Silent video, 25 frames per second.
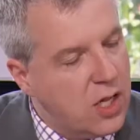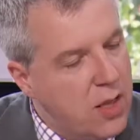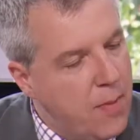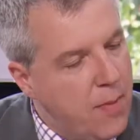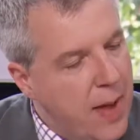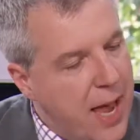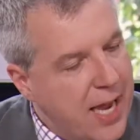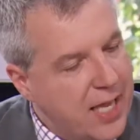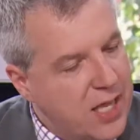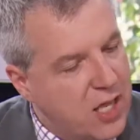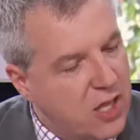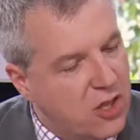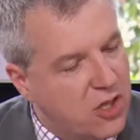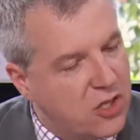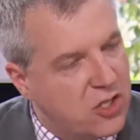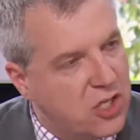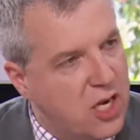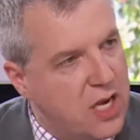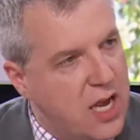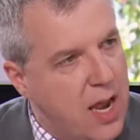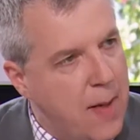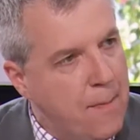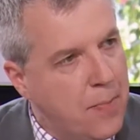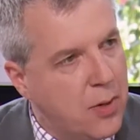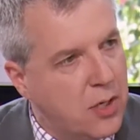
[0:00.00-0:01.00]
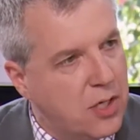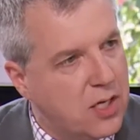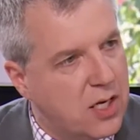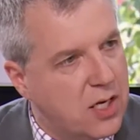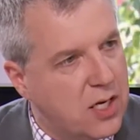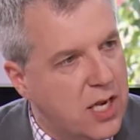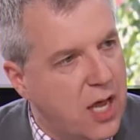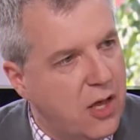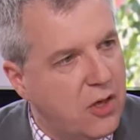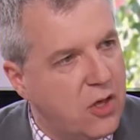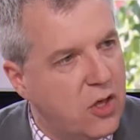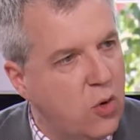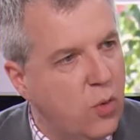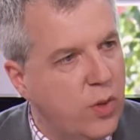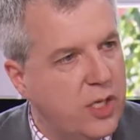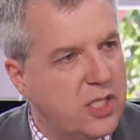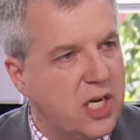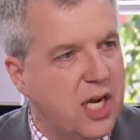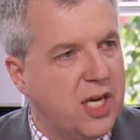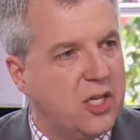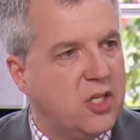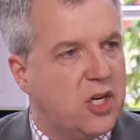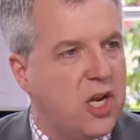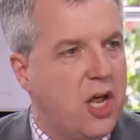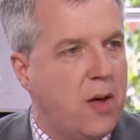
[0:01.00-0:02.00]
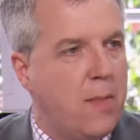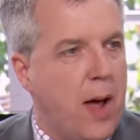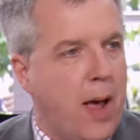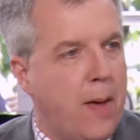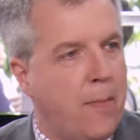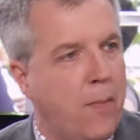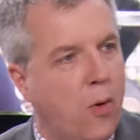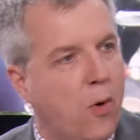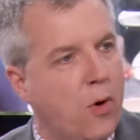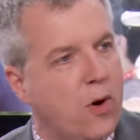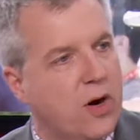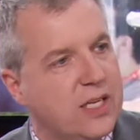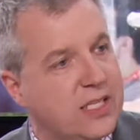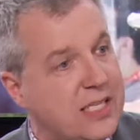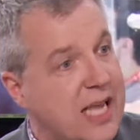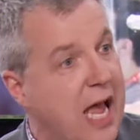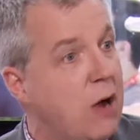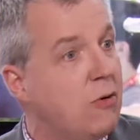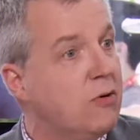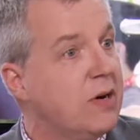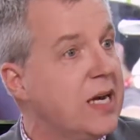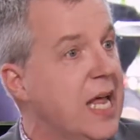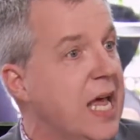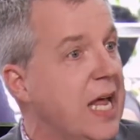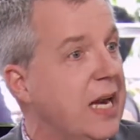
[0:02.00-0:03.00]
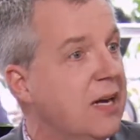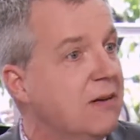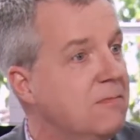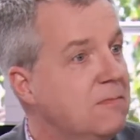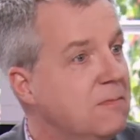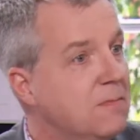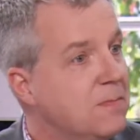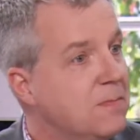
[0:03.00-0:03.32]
look on the back there, there's a dimple to tell you which HDMI port is out and in.